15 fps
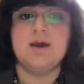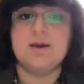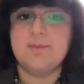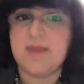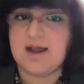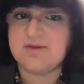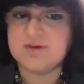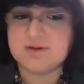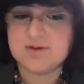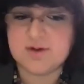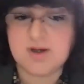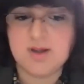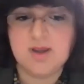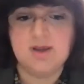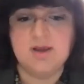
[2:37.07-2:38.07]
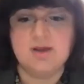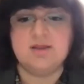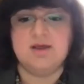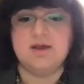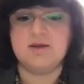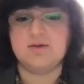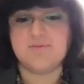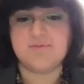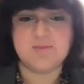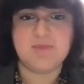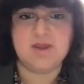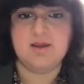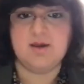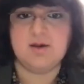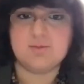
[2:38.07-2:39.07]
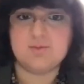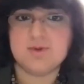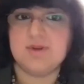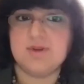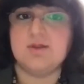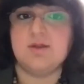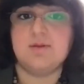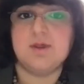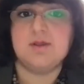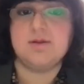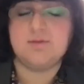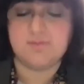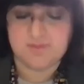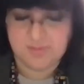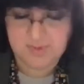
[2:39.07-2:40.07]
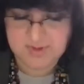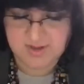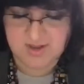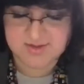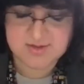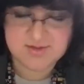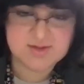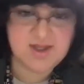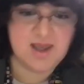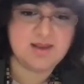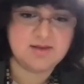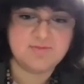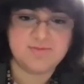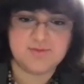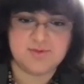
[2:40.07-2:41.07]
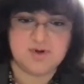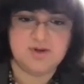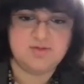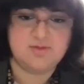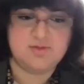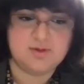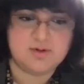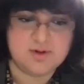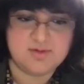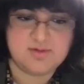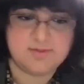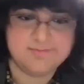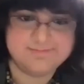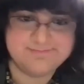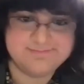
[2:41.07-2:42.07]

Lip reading: Ambassador, thank you for being us with us today. The floor is yours.